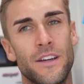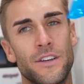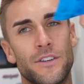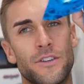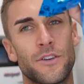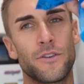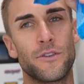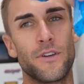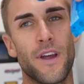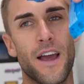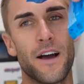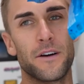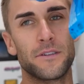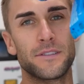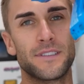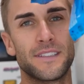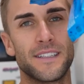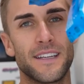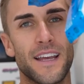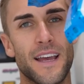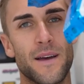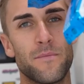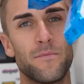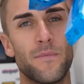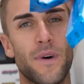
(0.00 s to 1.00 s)
Two
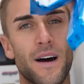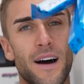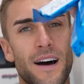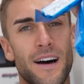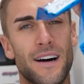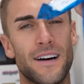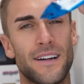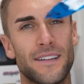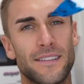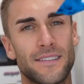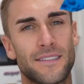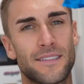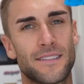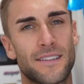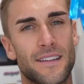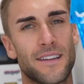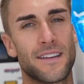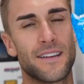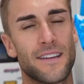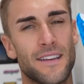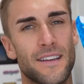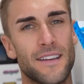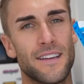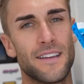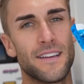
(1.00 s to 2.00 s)
LCM bars
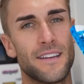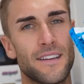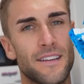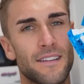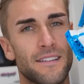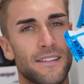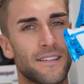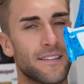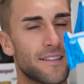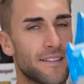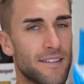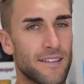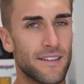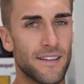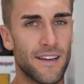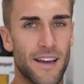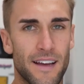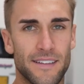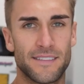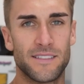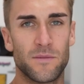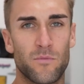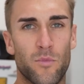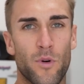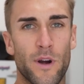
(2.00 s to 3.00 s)
here.
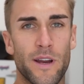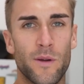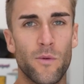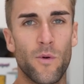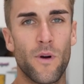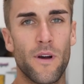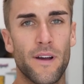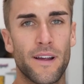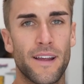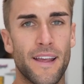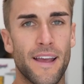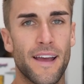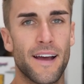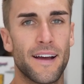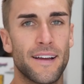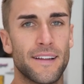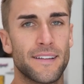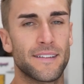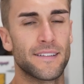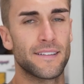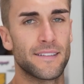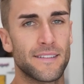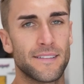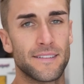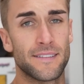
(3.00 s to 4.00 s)
That's a pre-workout
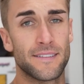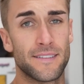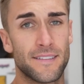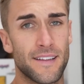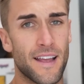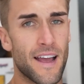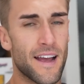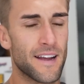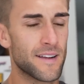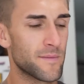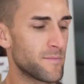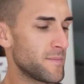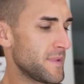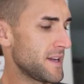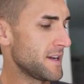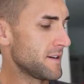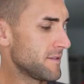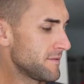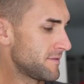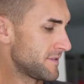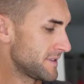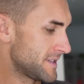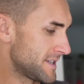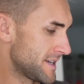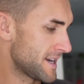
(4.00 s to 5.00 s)
snack
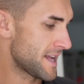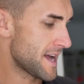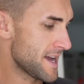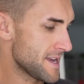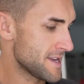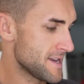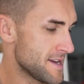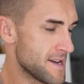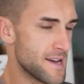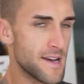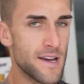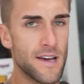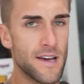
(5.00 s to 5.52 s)
meal for today.